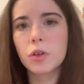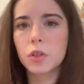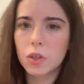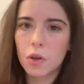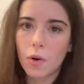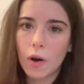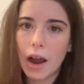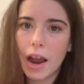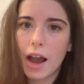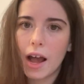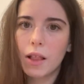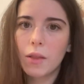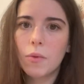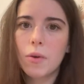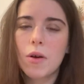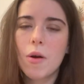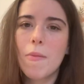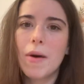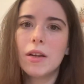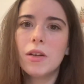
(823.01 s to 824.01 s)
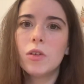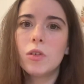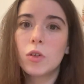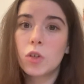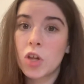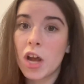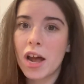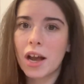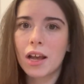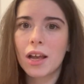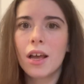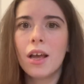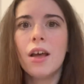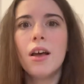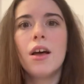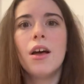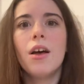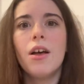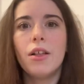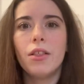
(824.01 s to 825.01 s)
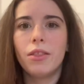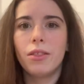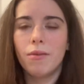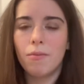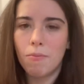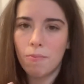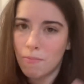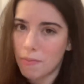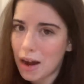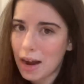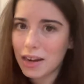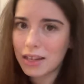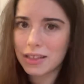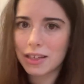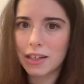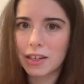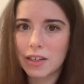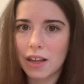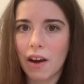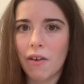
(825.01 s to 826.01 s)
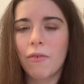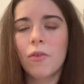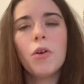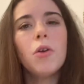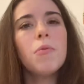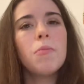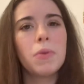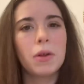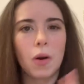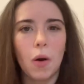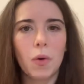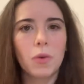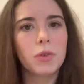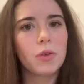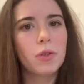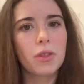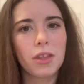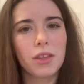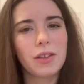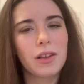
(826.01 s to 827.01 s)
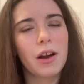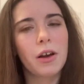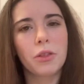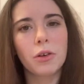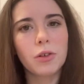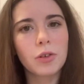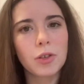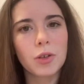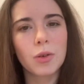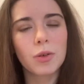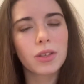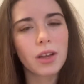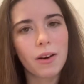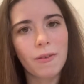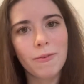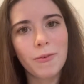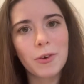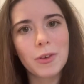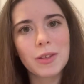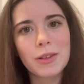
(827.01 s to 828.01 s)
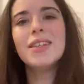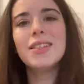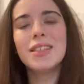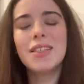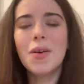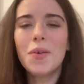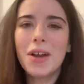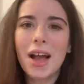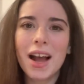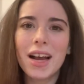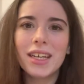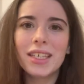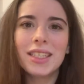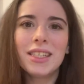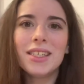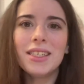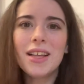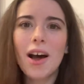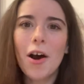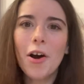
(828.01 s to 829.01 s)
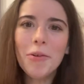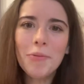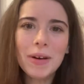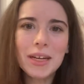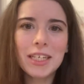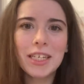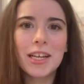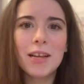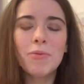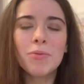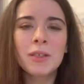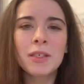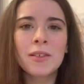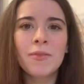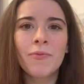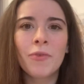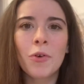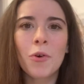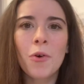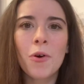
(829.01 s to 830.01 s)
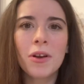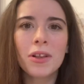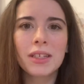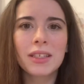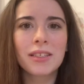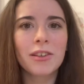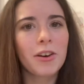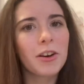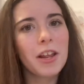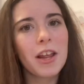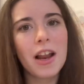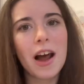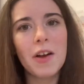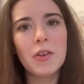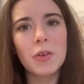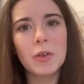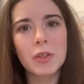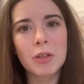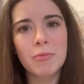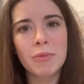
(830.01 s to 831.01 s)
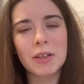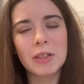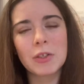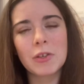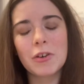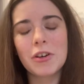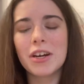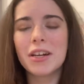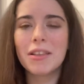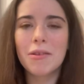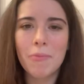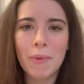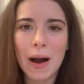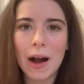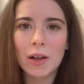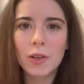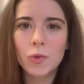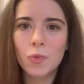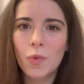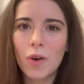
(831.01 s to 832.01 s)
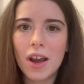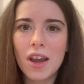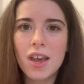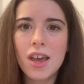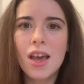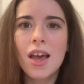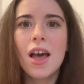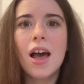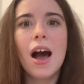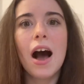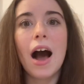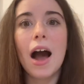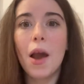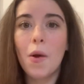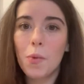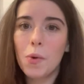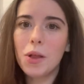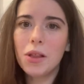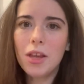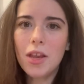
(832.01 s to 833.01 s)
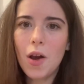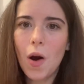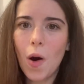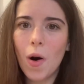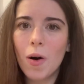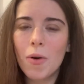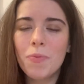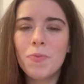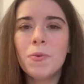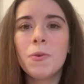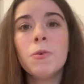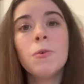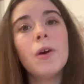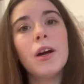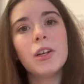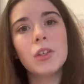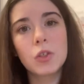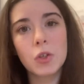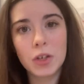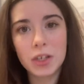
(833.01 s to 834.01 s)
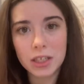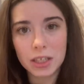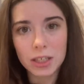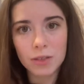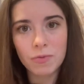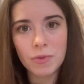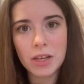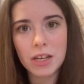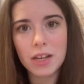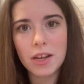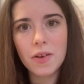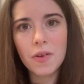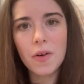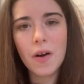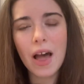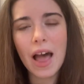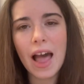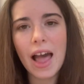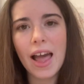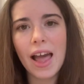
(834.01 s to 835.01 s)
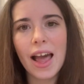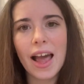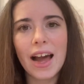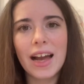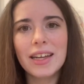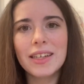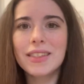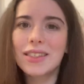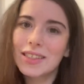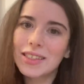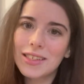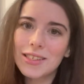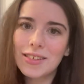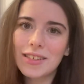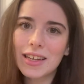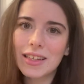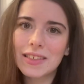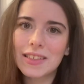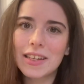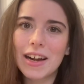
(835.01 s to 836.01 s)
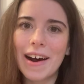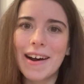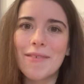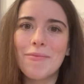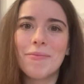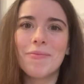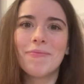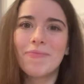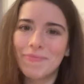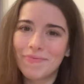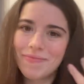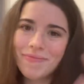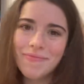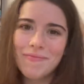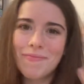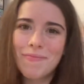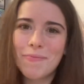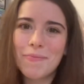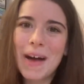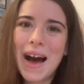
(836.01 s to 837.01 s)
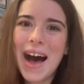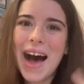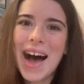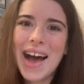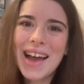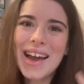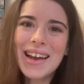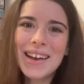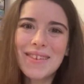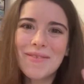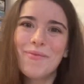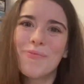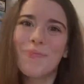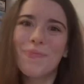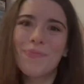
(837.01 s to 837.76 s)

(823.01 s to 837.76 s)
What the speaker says: So I highly recommend you to check my study server, but also these other two servers. So guys, these are my tips for starting a new semester in the best way. I really hope you enjoyed this video, and see you next time. Bye!